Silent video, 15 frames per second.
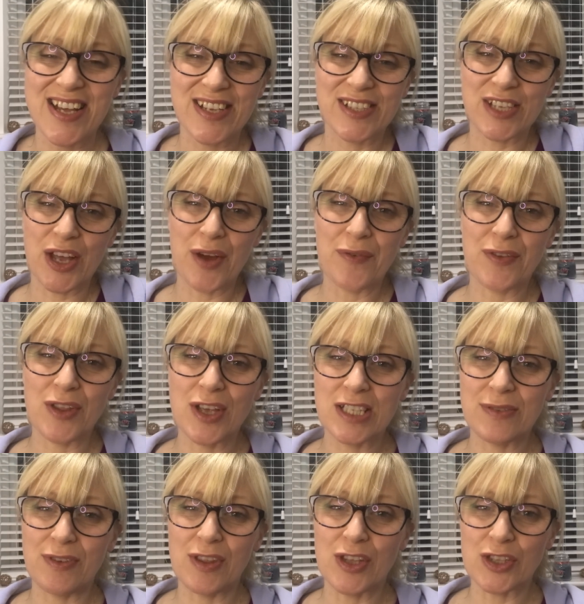So for those
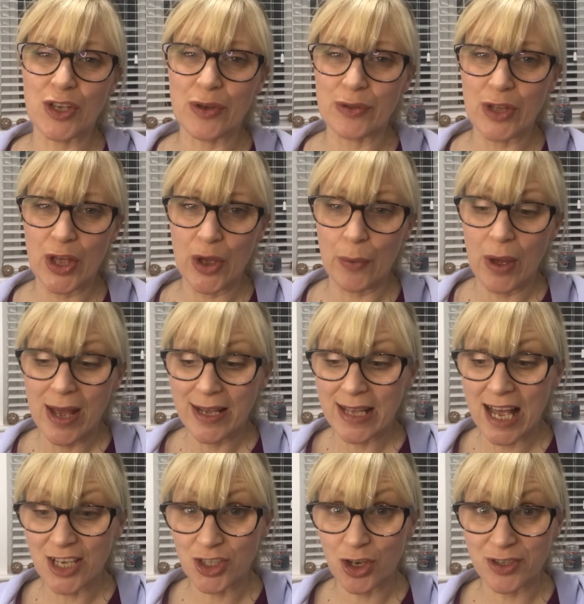of you that don't know,
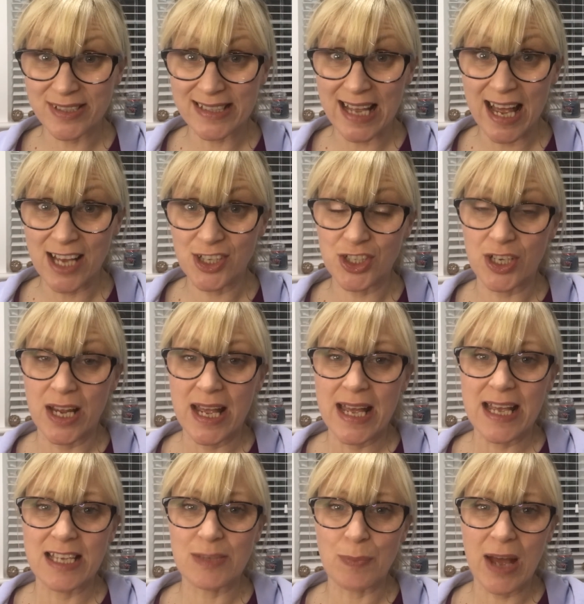Cash or Stash
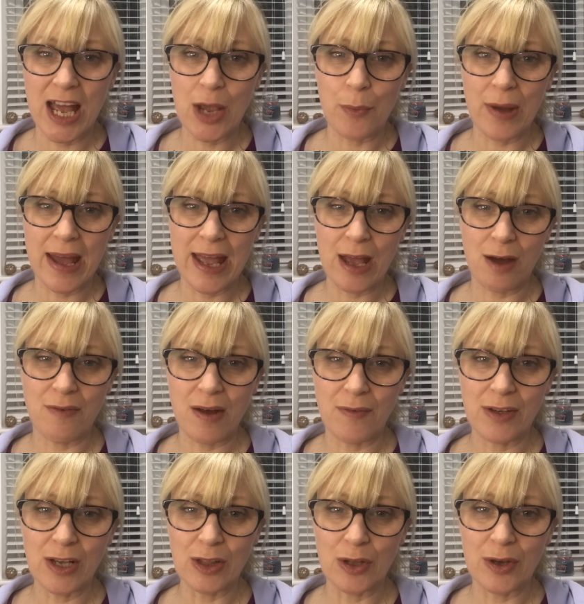is my way of
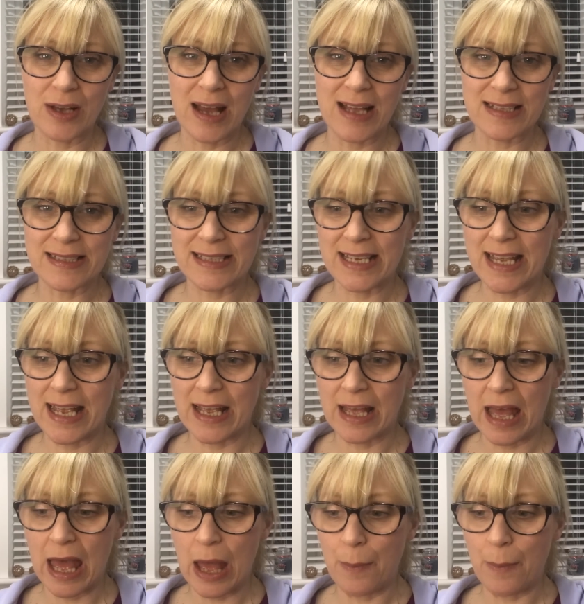having a look at seeing